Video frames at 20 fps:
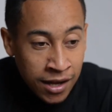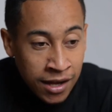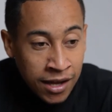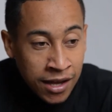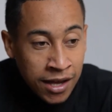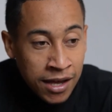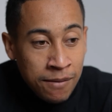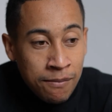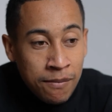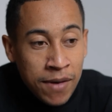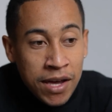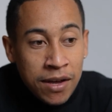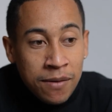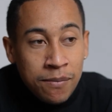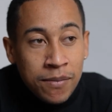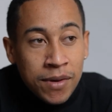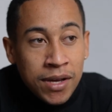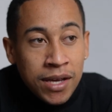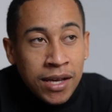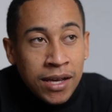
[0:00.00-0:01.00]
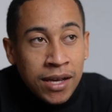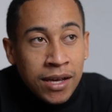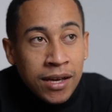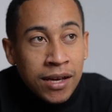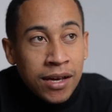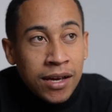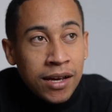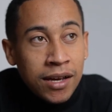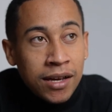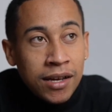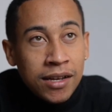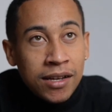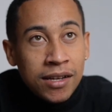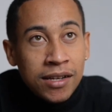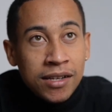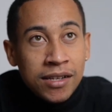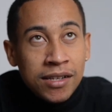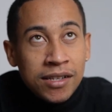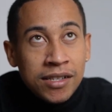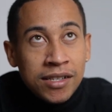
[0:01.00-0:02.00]
It made me
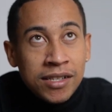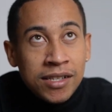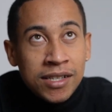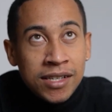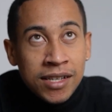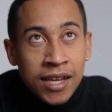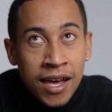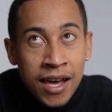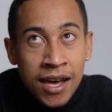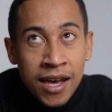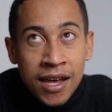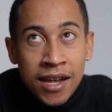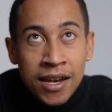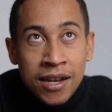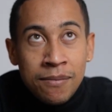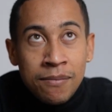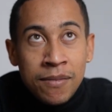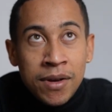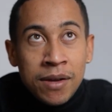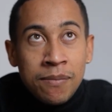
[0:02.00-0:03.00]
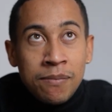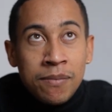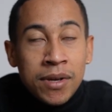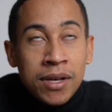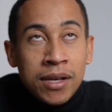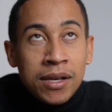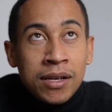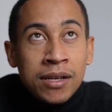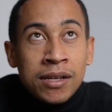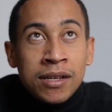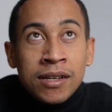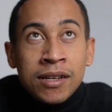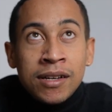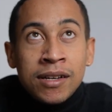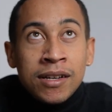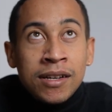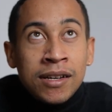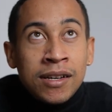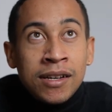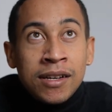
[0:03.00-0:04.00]
scared, it made me
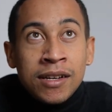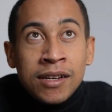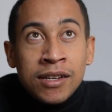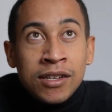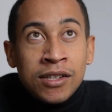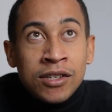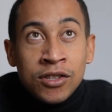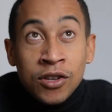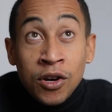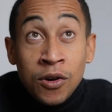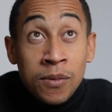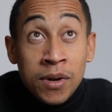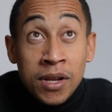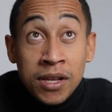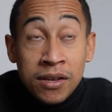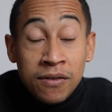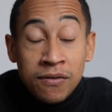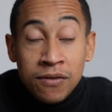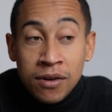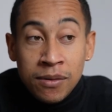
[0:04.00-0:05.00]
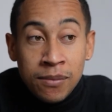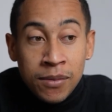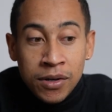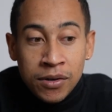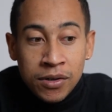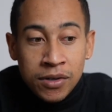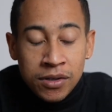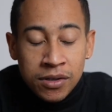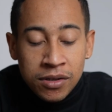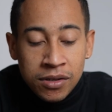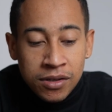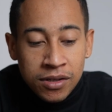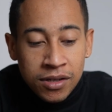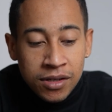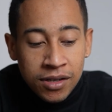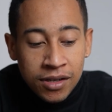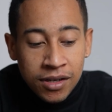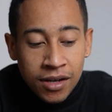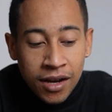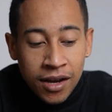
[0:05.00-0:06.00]
so many different emotions,
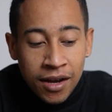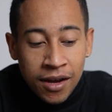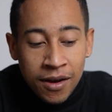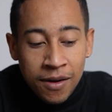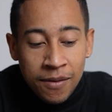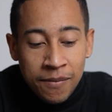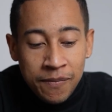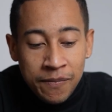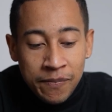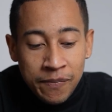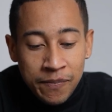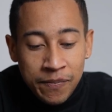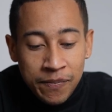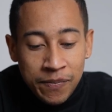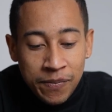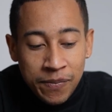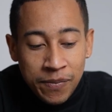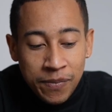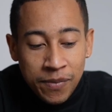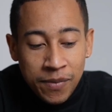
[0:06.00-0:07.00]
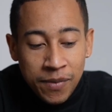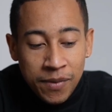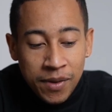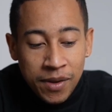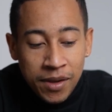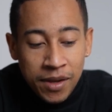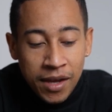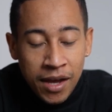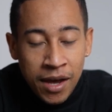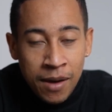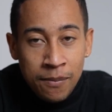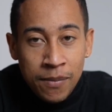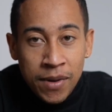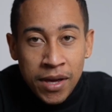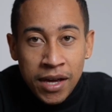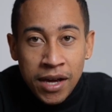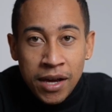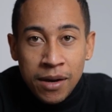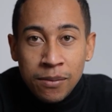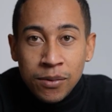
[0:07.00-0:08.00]
and
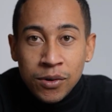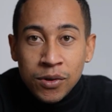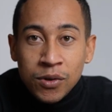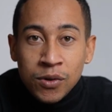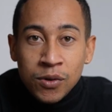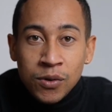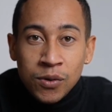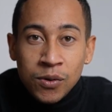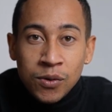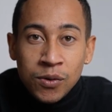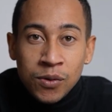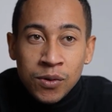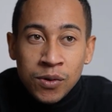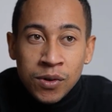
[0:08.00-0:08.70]
being able to